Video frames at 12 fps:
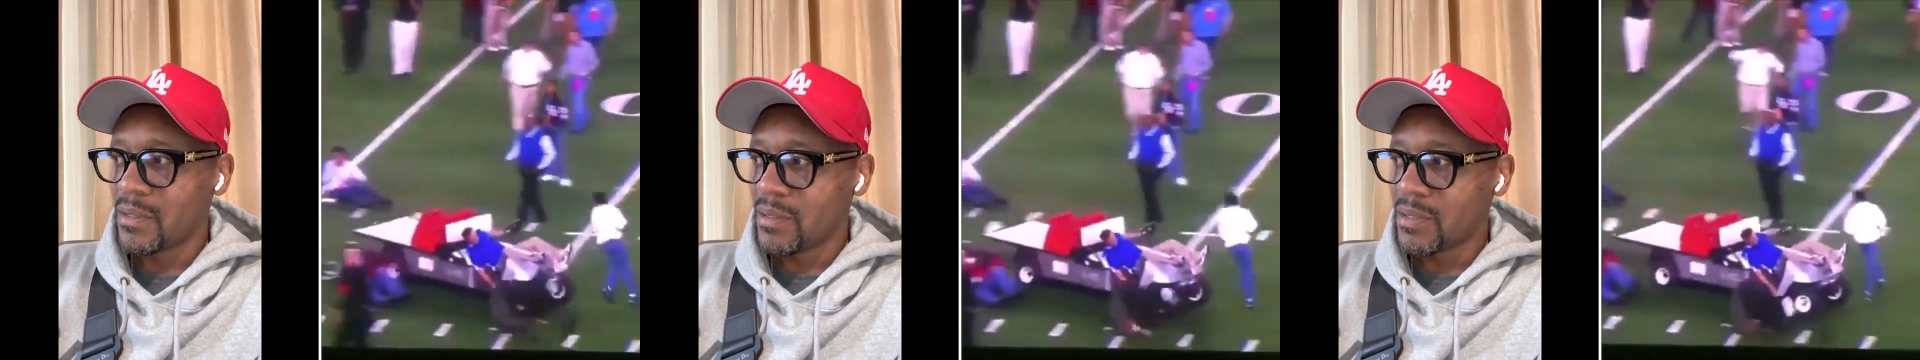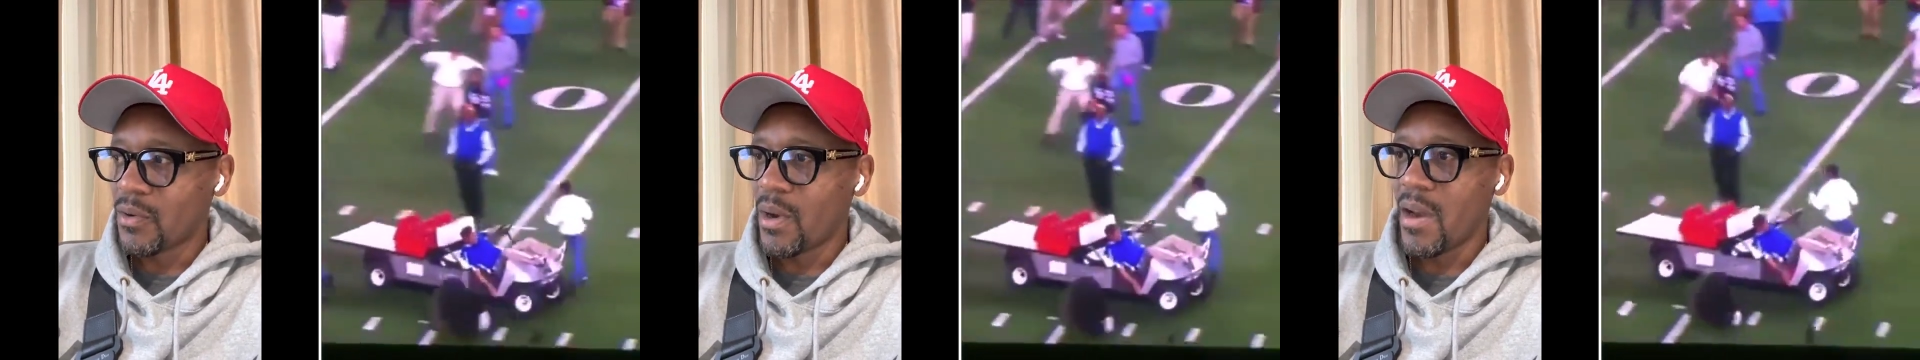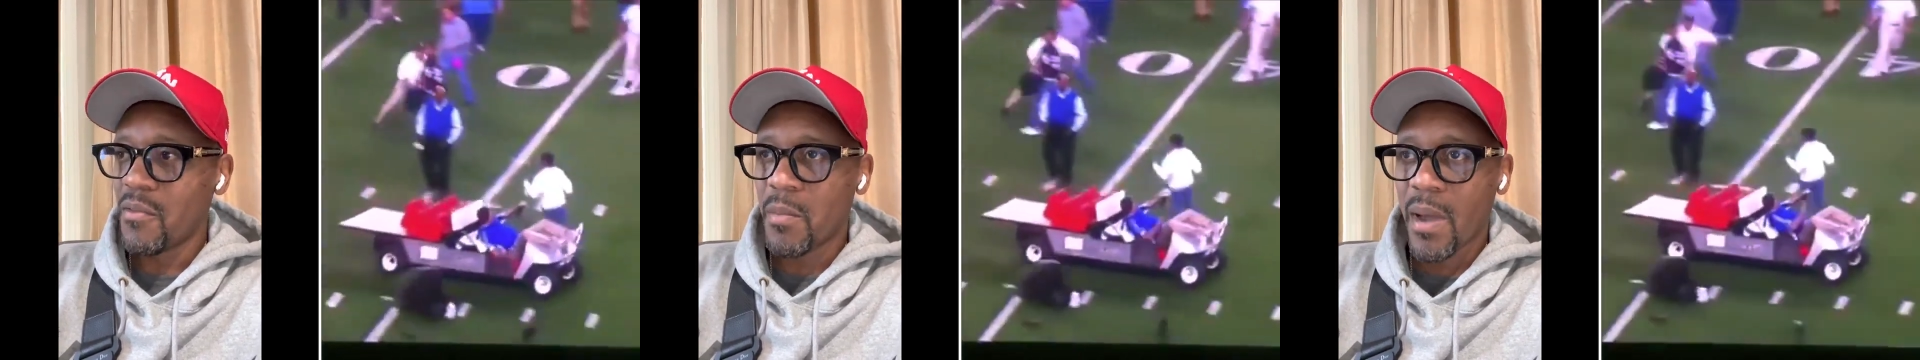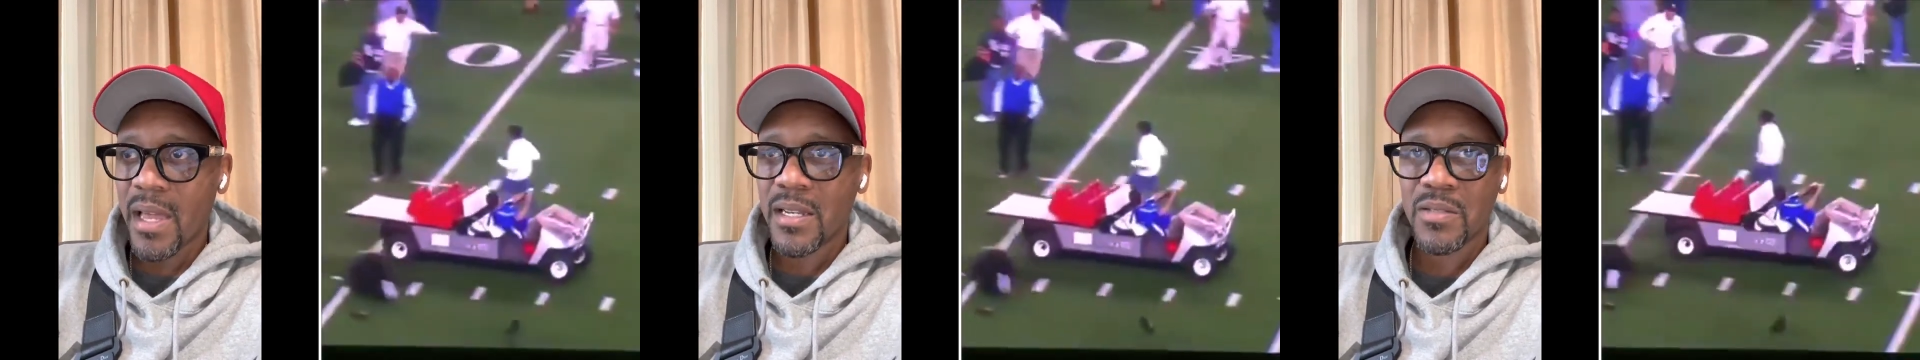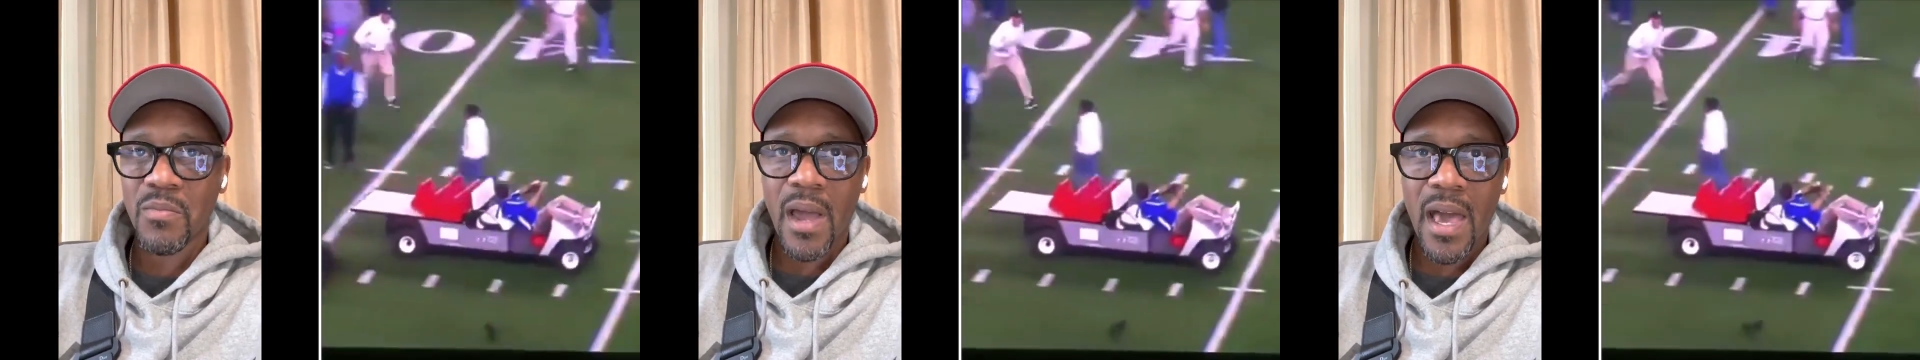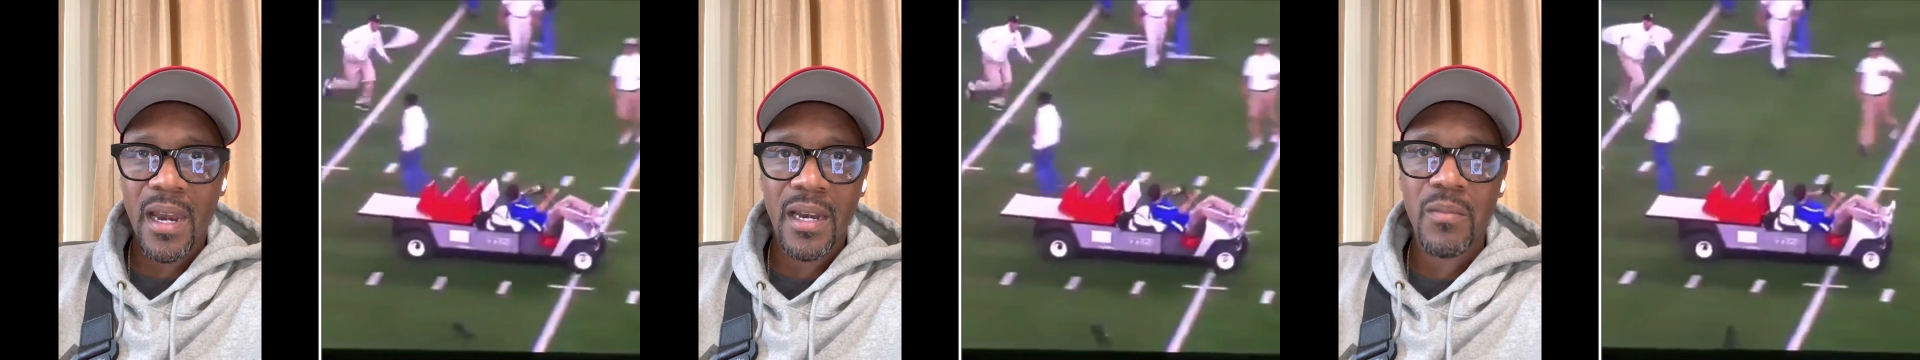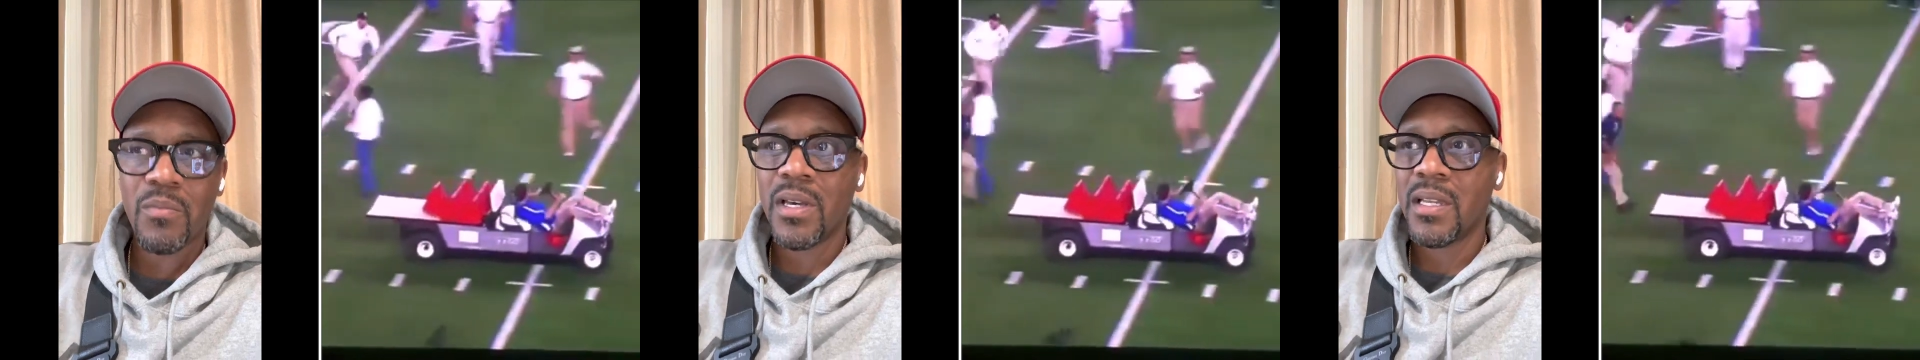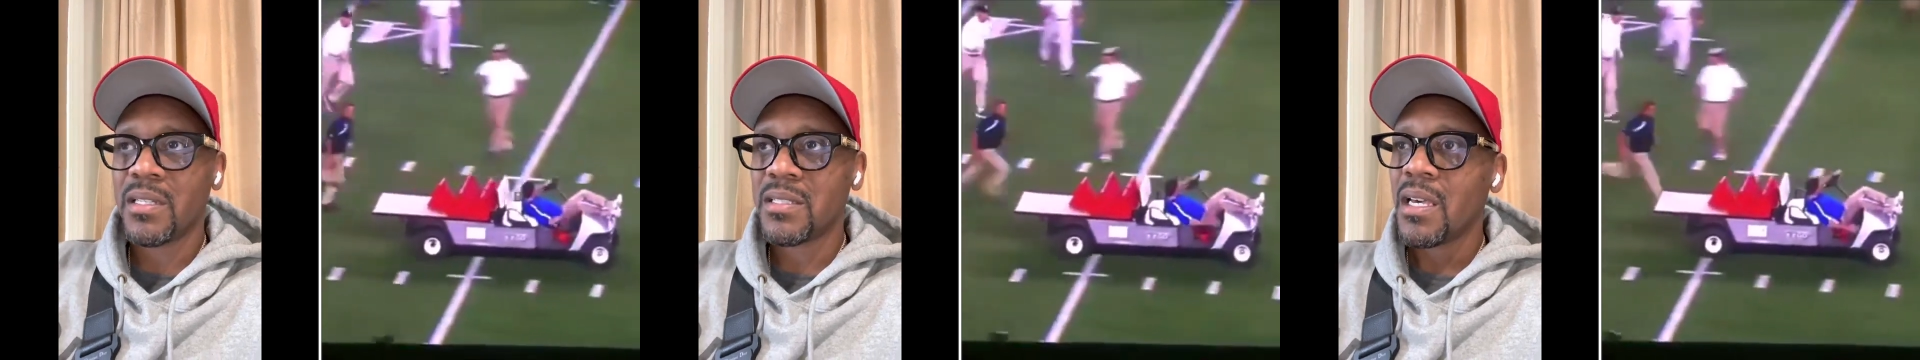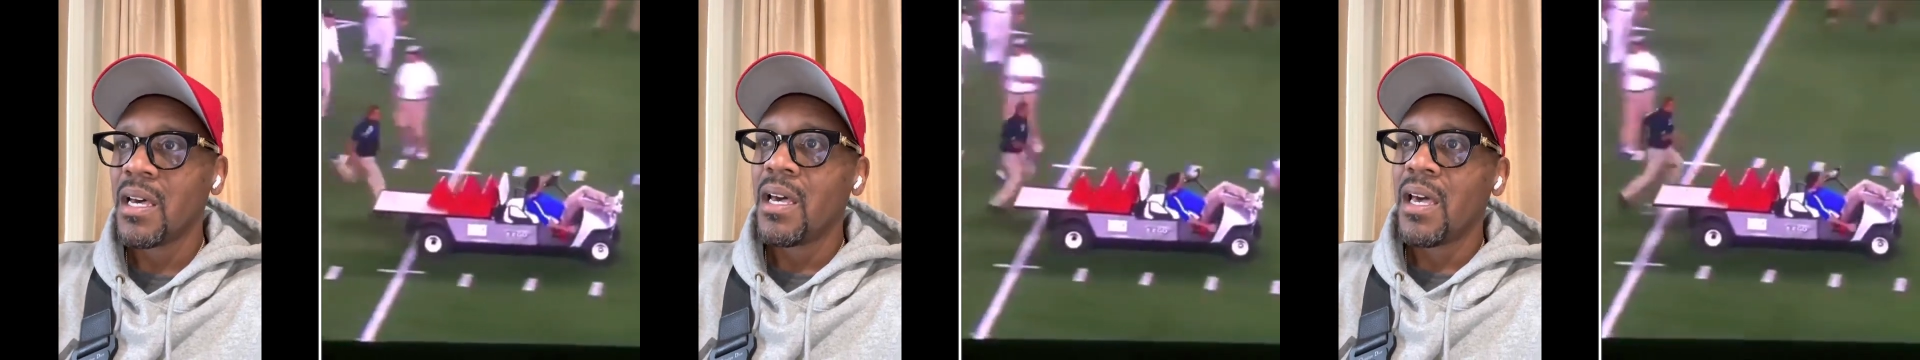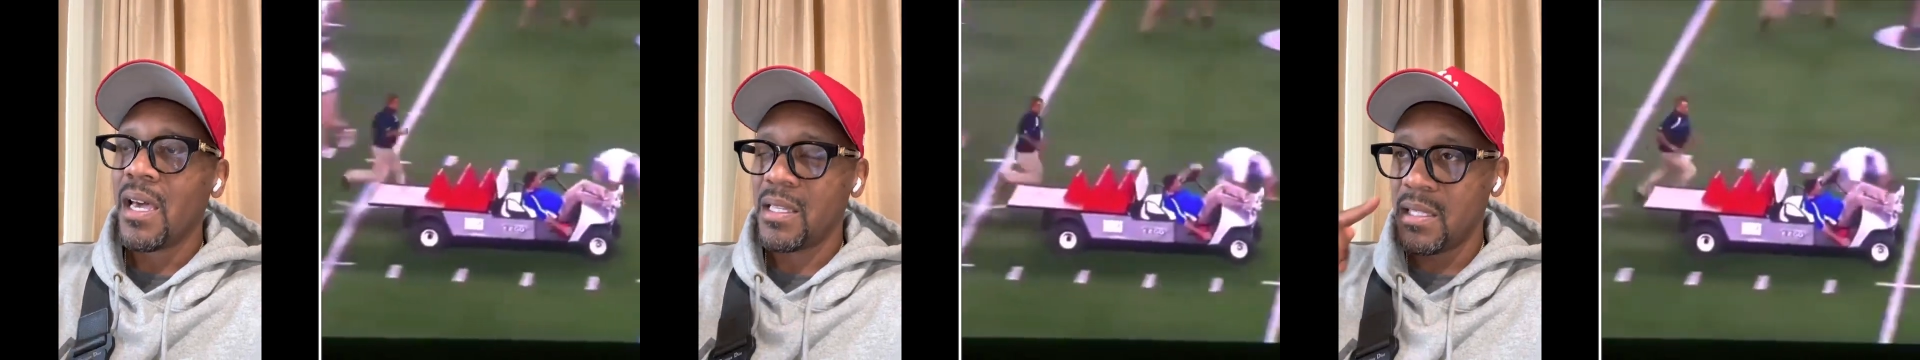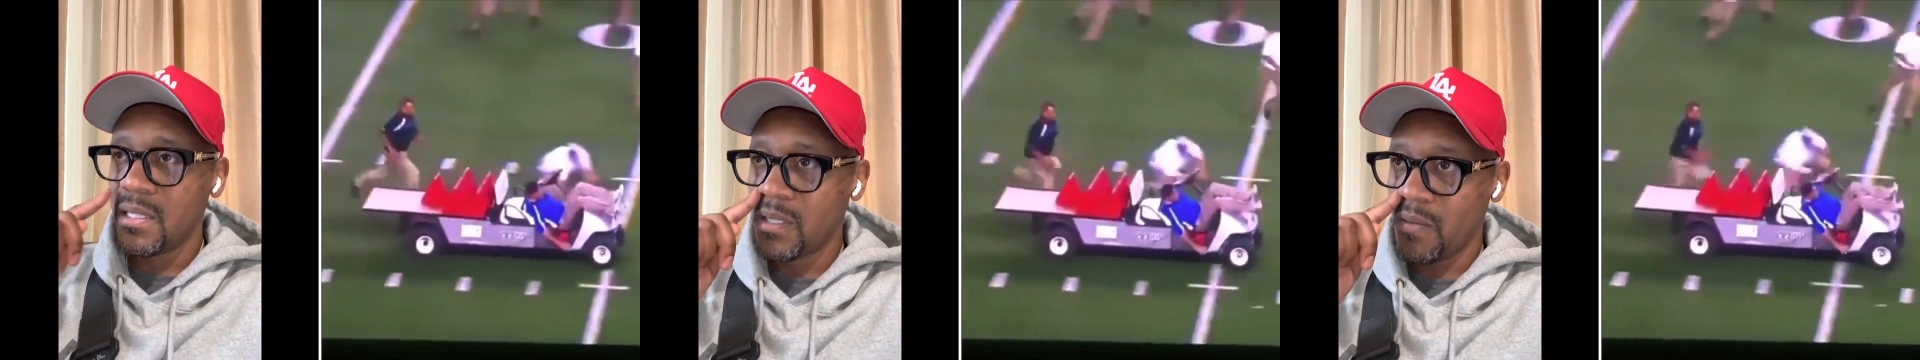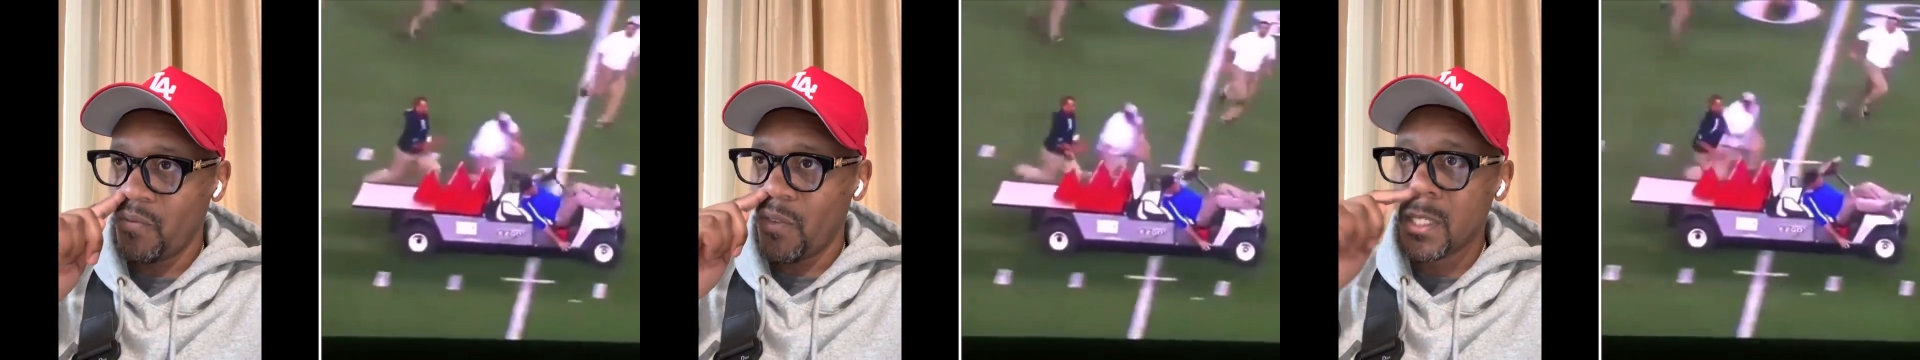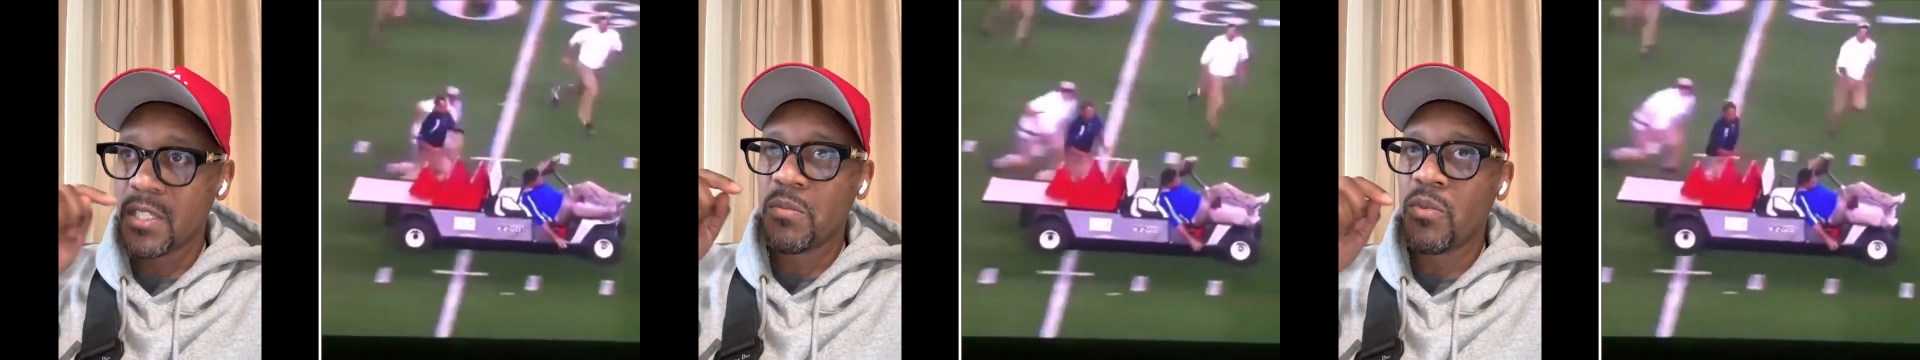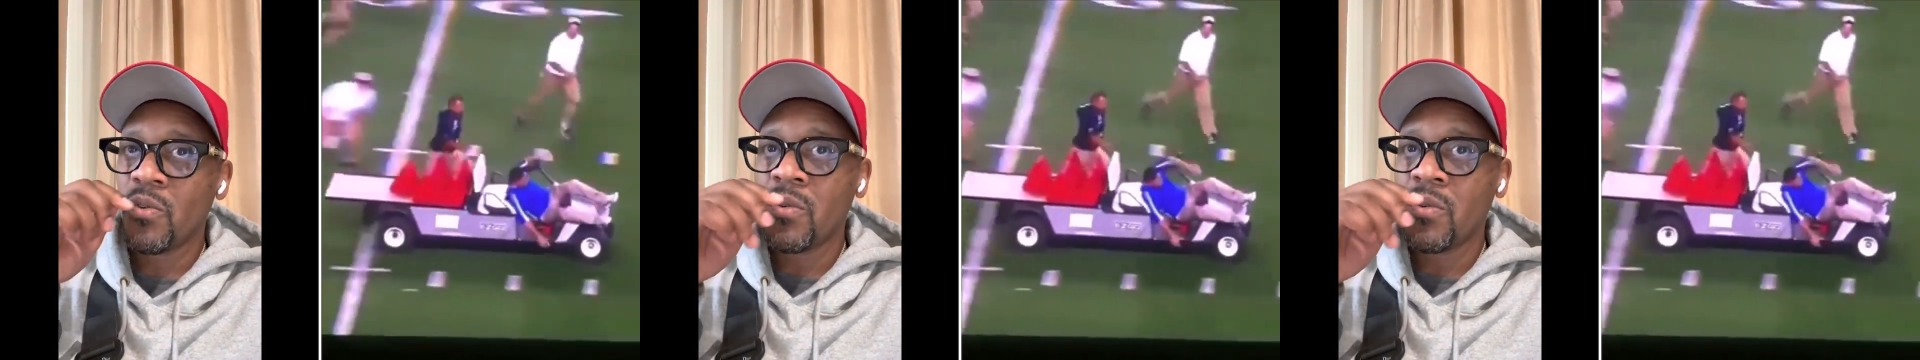So everybody's minding their business at this invisible